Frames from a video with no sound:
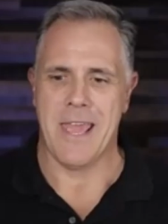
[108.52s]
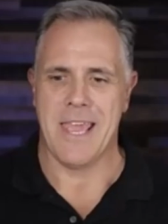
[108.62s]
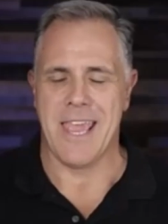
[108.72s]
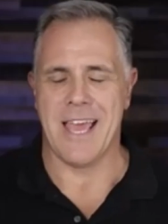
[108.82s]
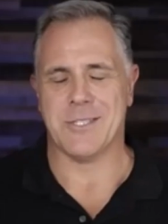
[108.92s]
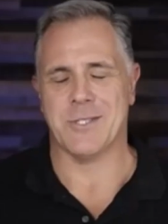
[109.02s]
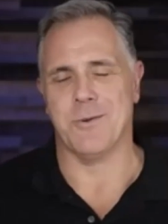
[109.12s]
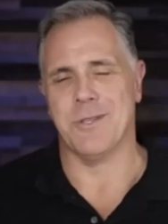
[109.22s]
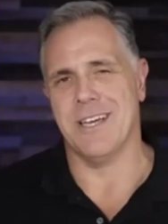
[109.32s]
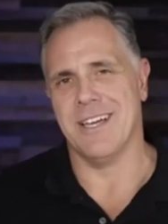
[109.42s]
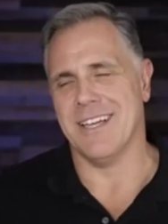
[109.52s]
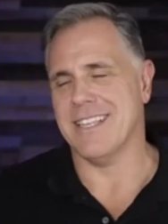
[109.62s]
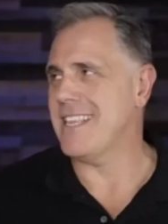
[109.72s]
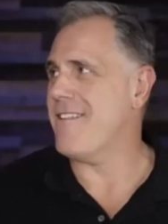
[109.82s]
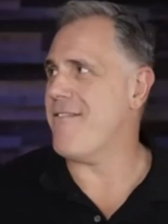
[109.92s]
Yeah, so the
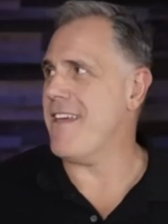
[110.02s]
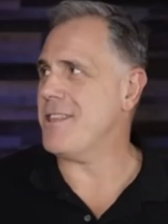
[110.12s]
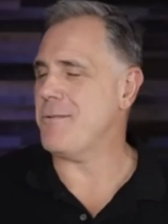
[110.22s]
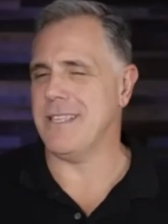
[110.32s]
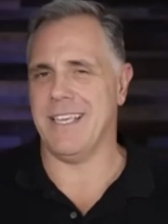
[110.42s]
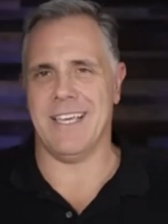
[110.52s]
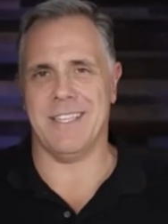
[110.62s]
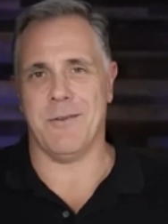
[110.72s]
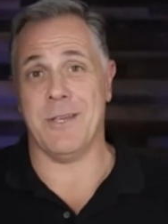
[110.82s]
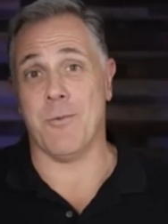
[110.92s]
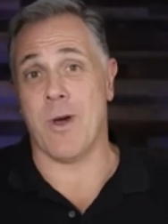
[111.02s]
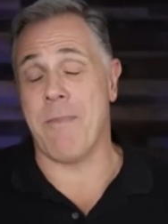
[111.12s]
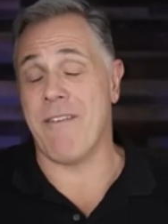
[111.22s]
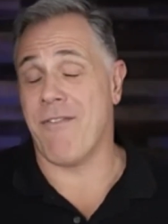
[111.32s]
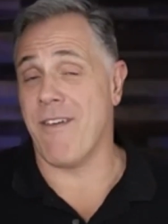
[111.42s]
the event we did, one of my
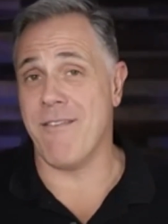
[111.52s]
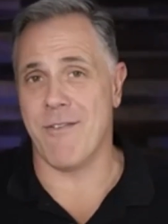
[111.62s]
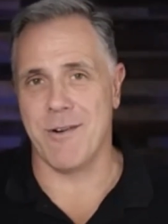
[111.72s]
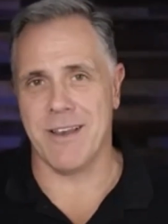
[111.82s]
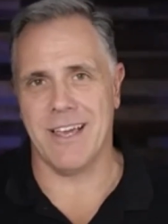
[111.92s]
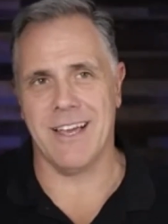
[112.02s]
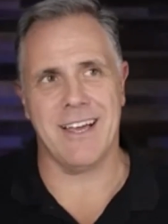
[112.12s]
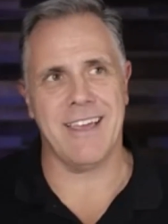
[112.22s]
favorite uh,